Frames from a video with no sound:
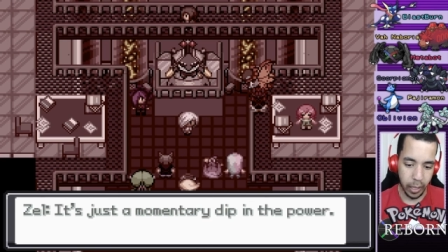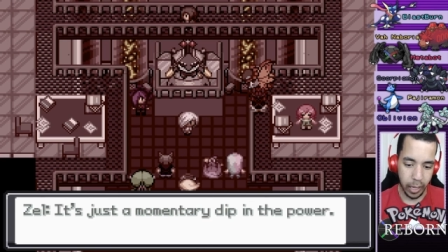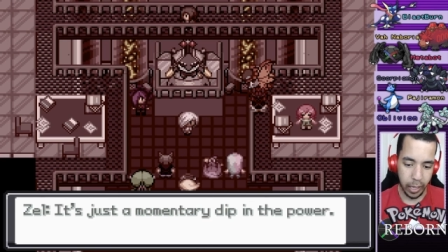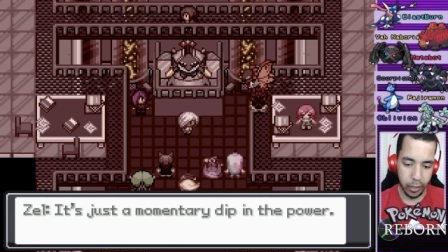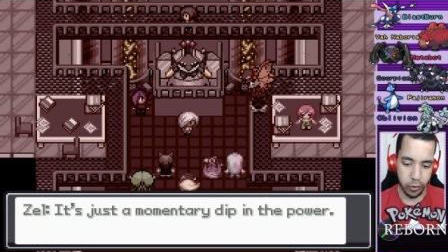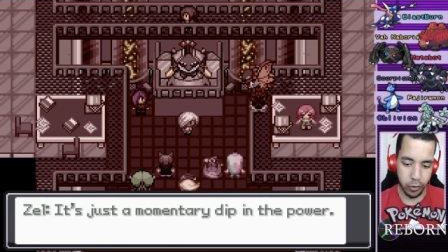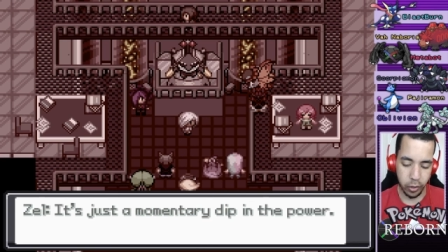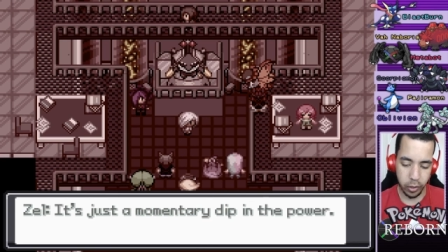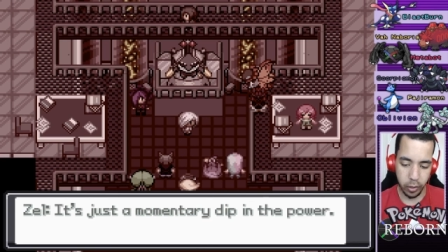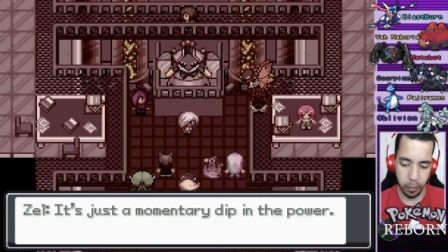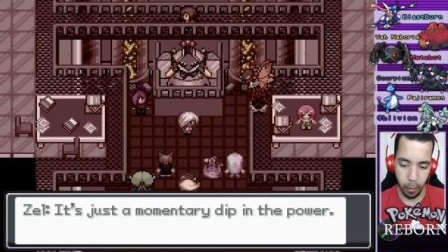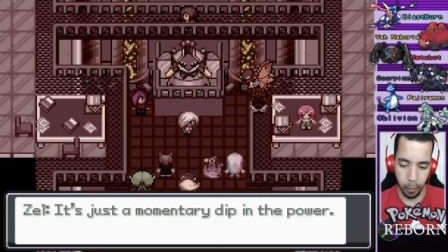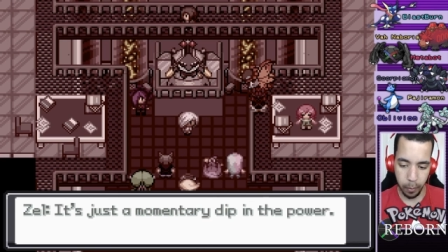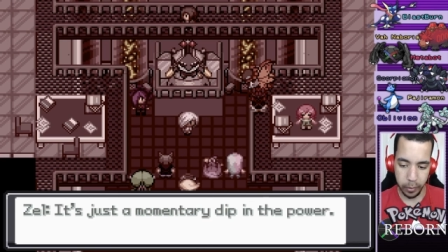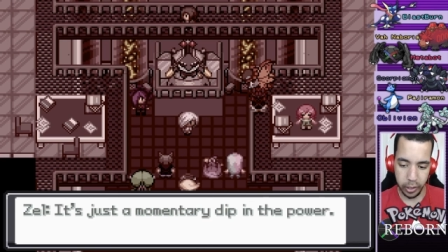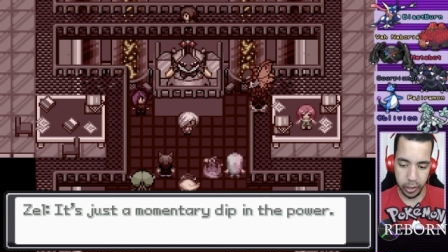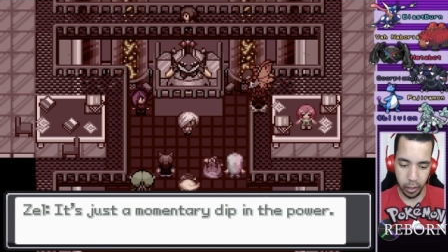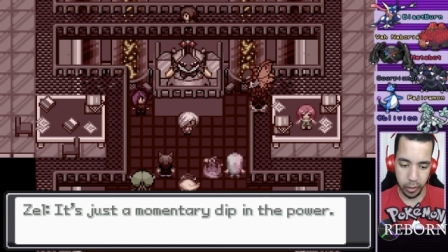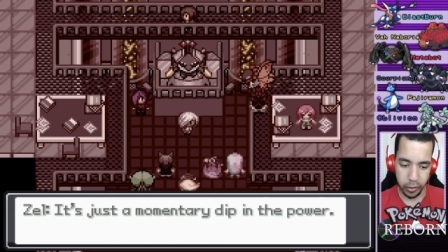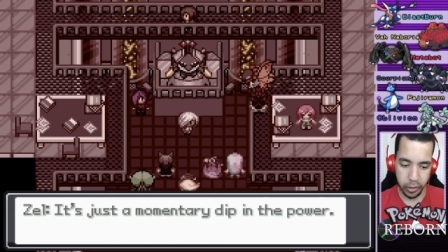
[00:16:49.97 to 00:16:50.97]
It's just a
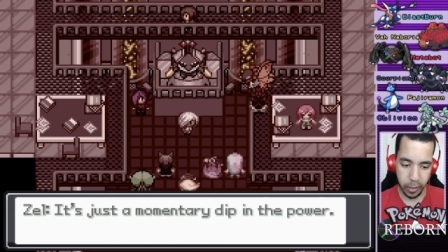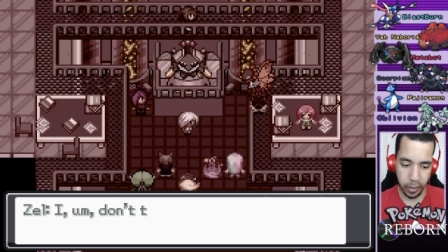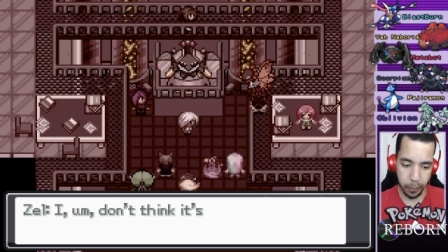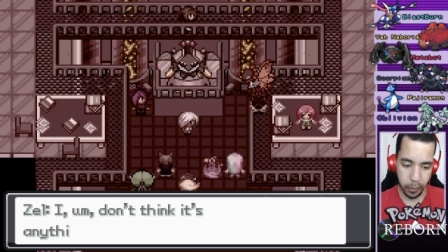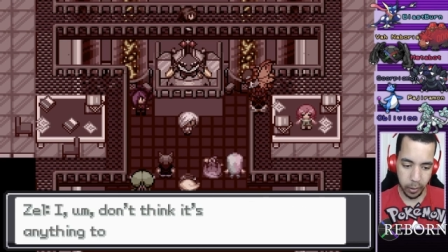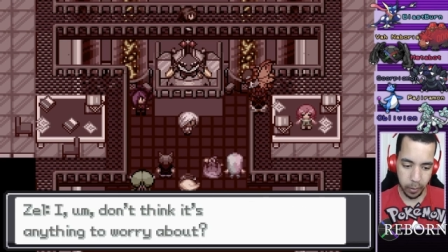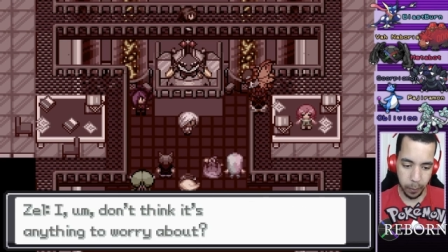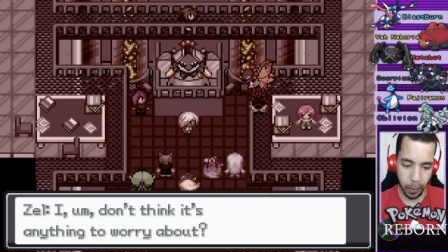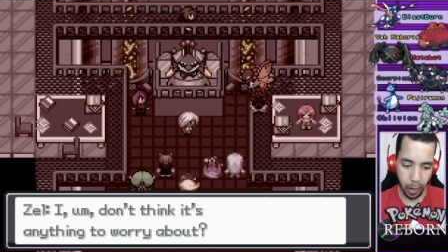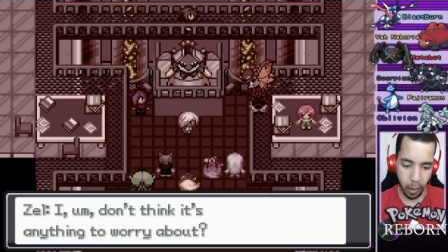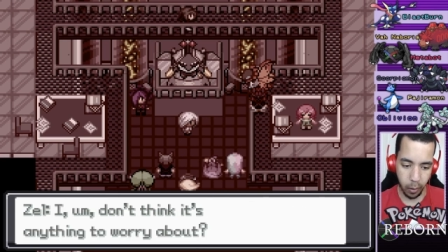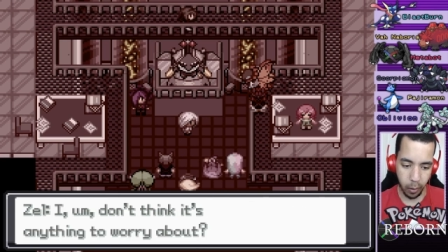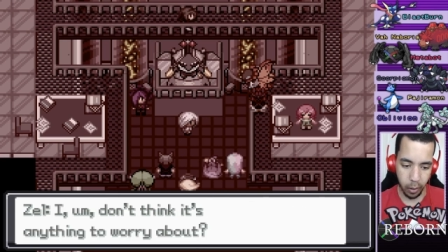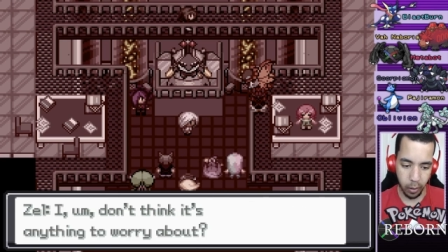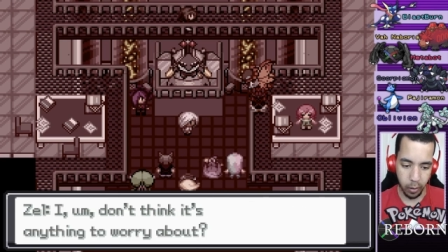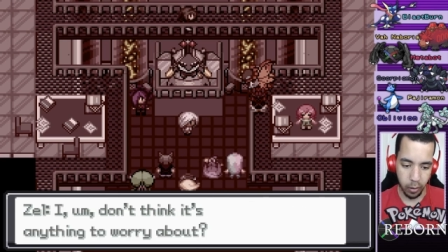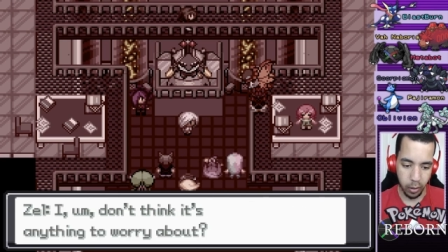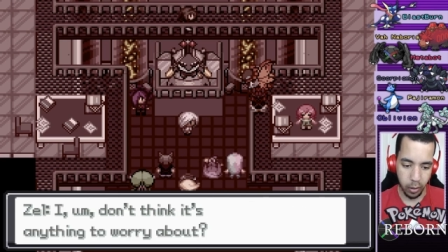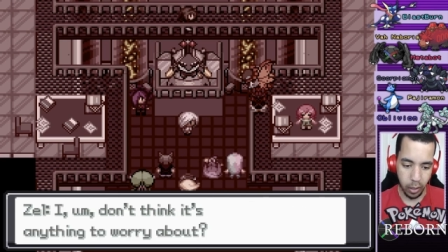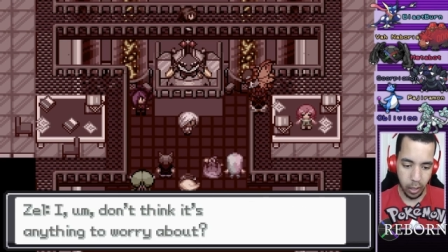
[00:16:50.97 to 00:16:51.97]
momentary dip in power.
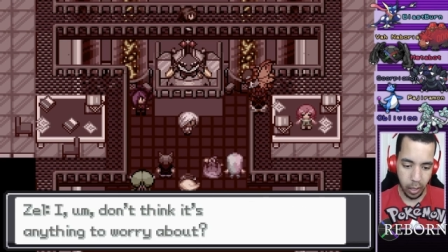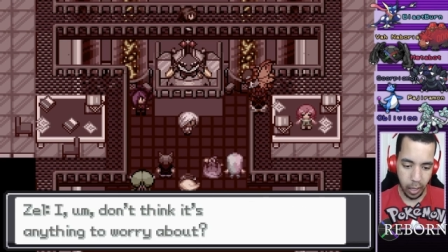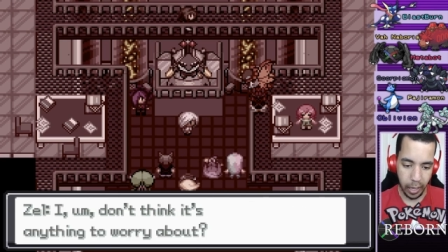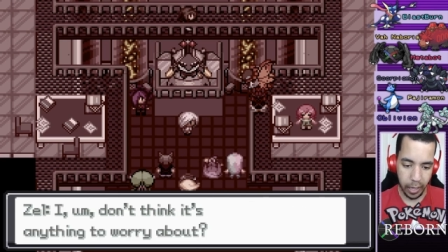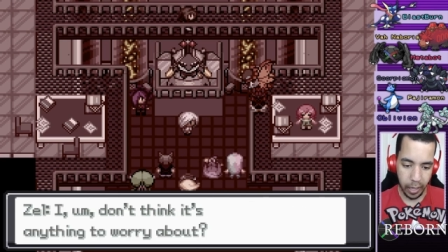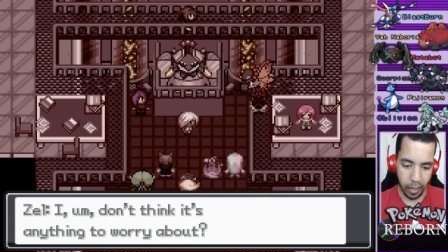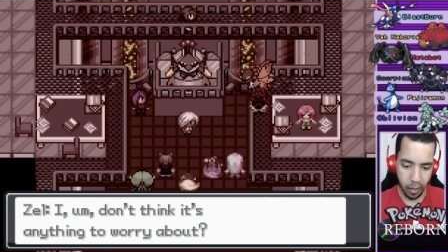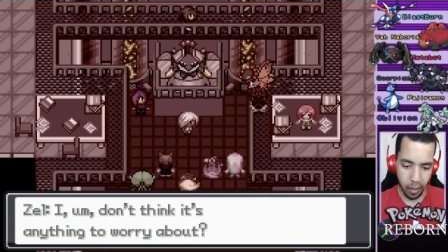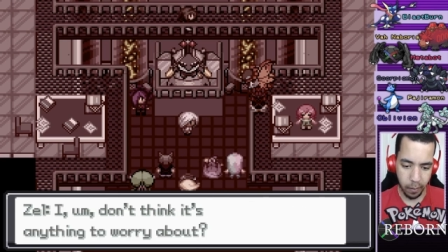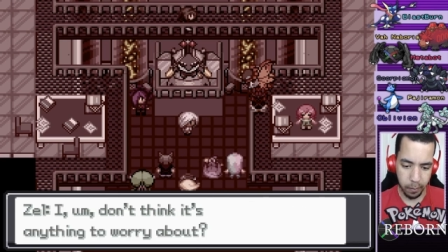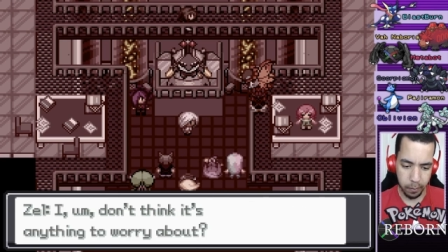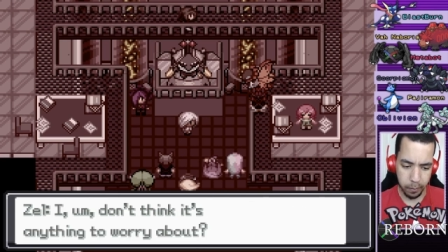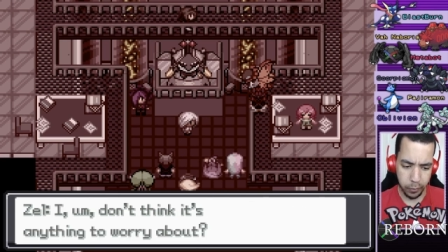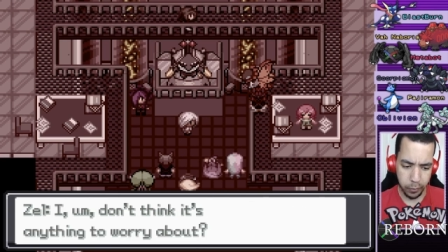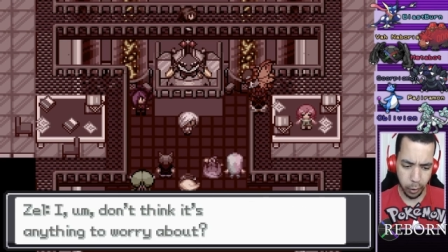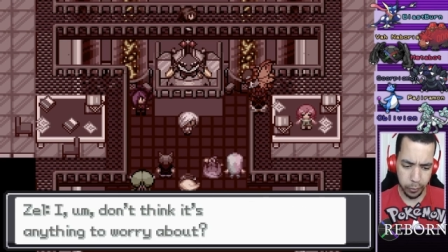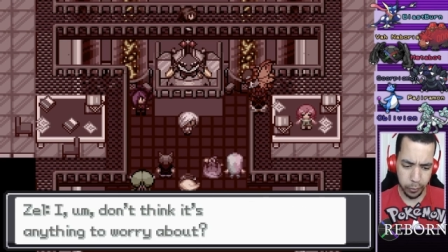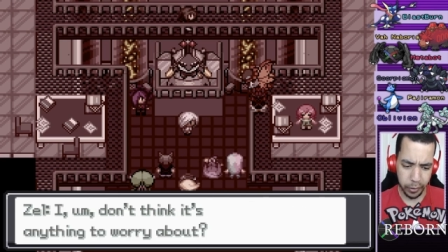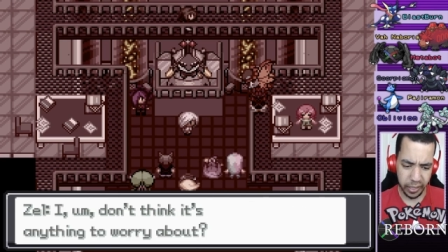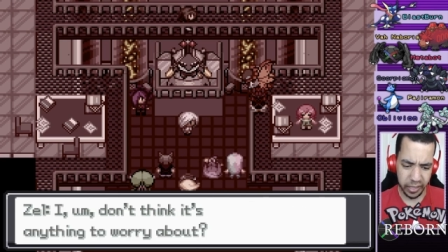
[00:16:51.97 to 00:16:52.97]
I, um,
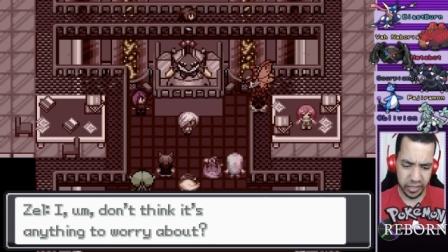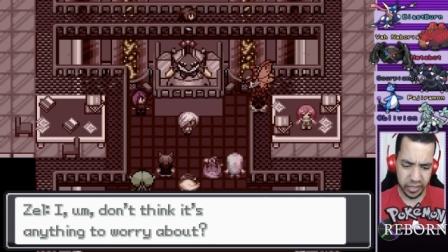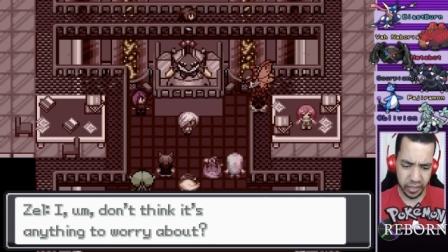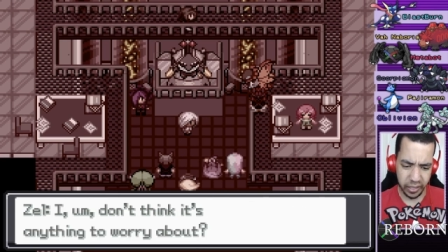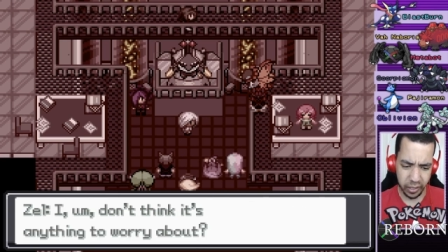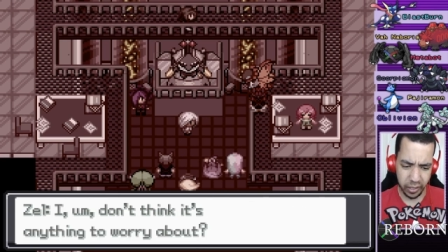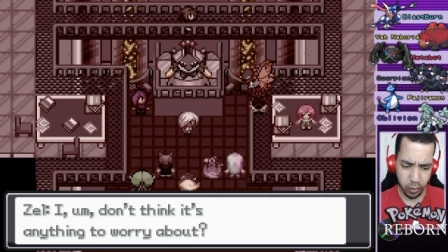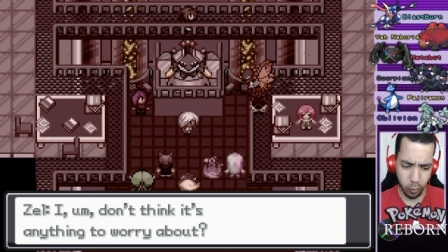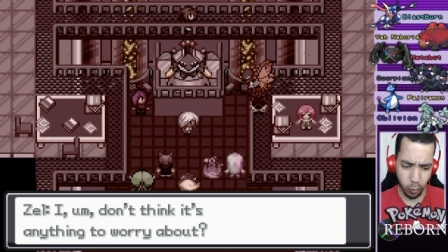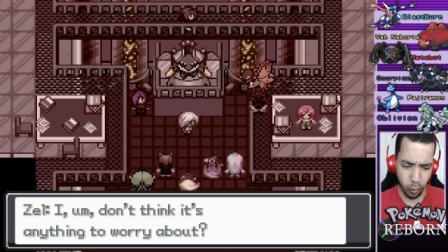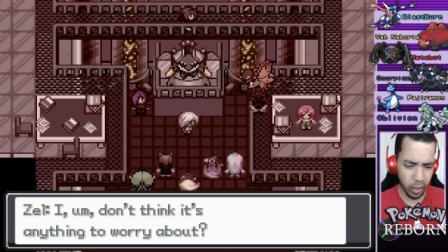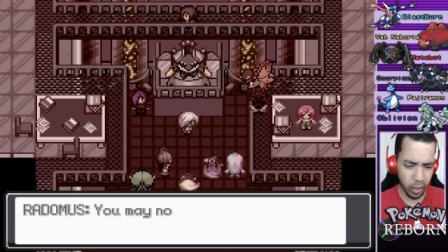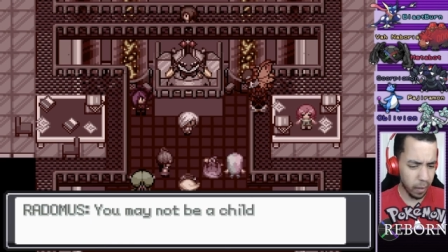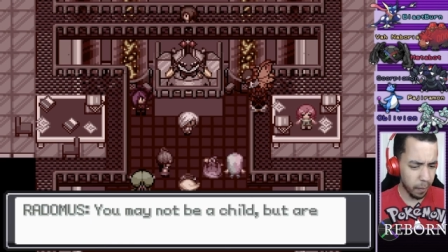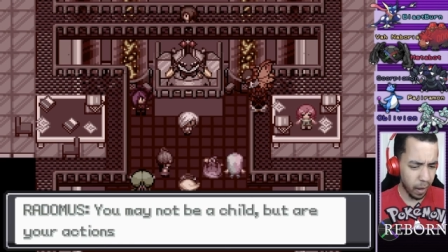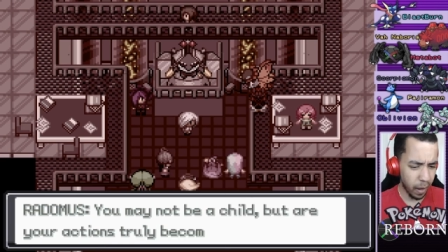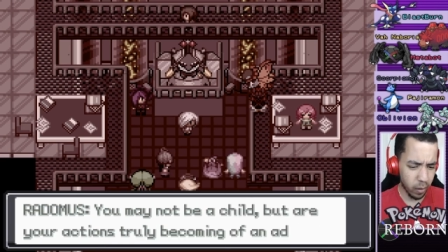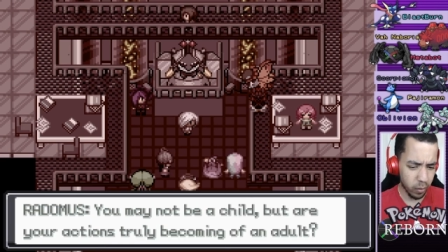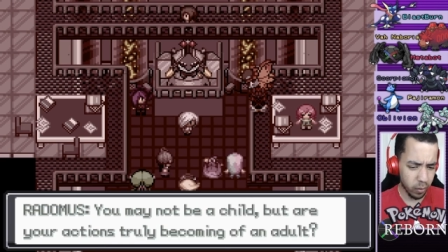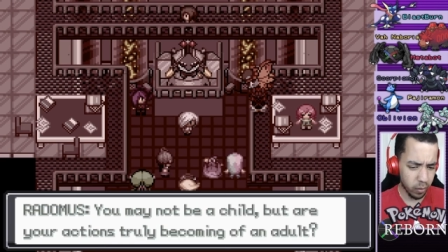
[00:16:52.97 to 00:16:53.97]
don't think it's anything to worry
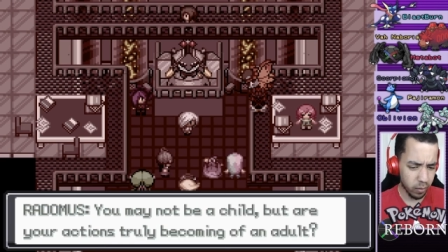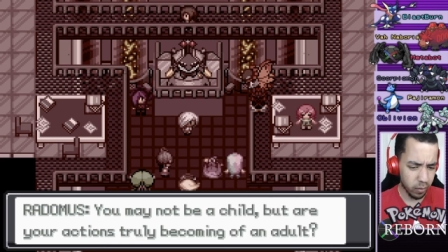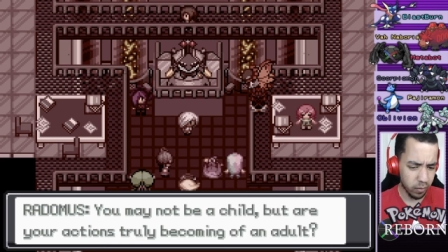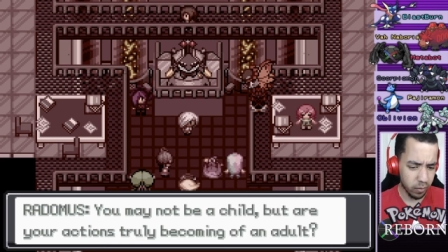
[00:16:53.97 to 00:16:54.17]
about?